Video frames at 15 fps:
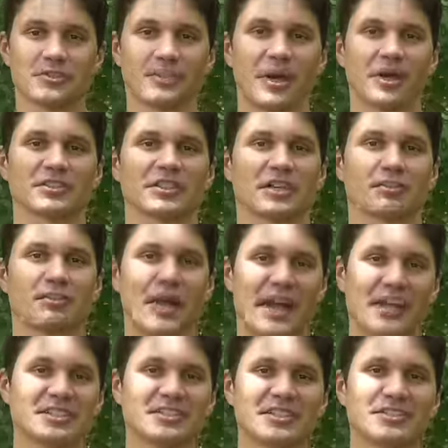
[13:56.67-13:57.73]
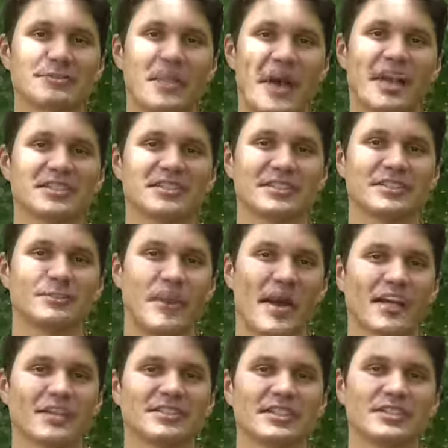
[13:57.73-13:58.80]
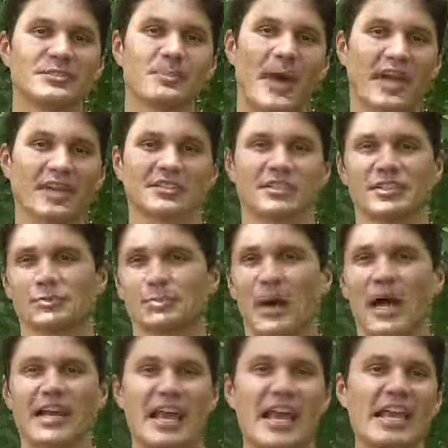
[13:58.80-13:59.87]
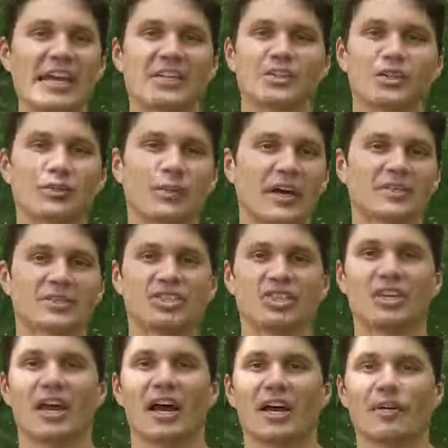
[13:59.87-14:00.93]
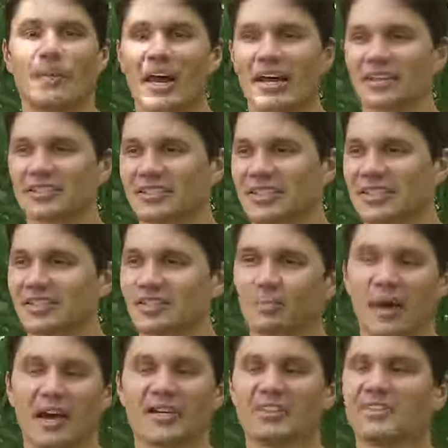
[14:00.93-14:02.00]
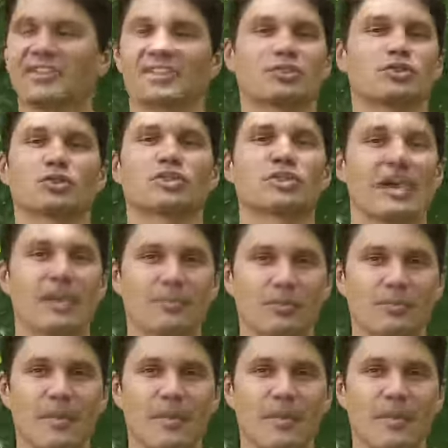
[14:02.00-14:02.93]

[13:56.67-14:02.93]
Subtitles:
bucks on magazines, magazines, magazines, magazines. Buy 8 USGI magazines, buy 6 or 7